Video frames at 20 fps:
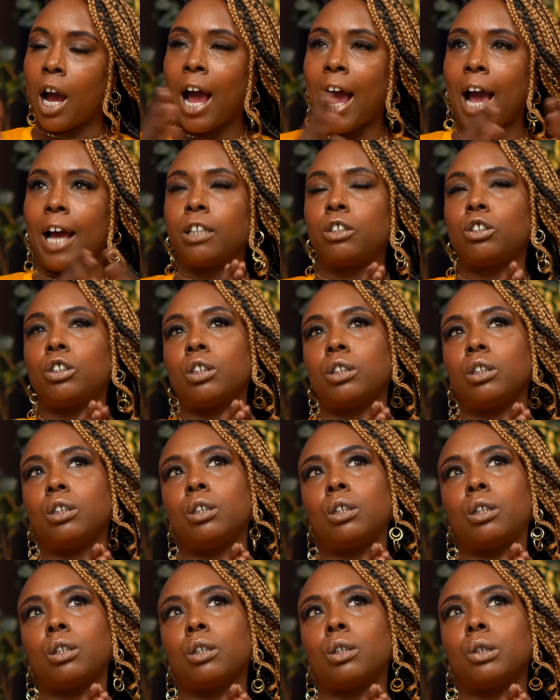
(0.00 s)
I right. had,
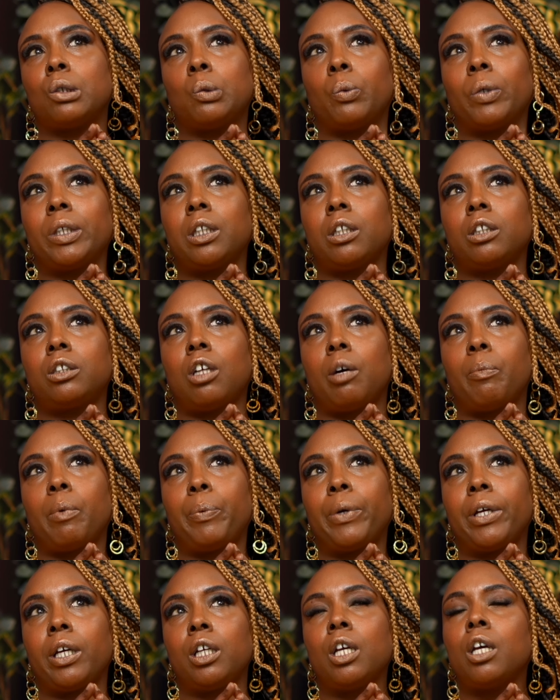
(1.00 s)
when did I start
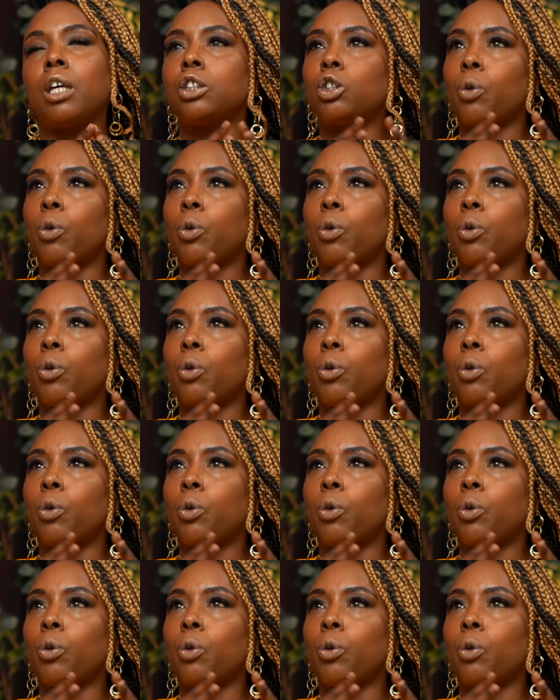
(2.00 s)
my PhD?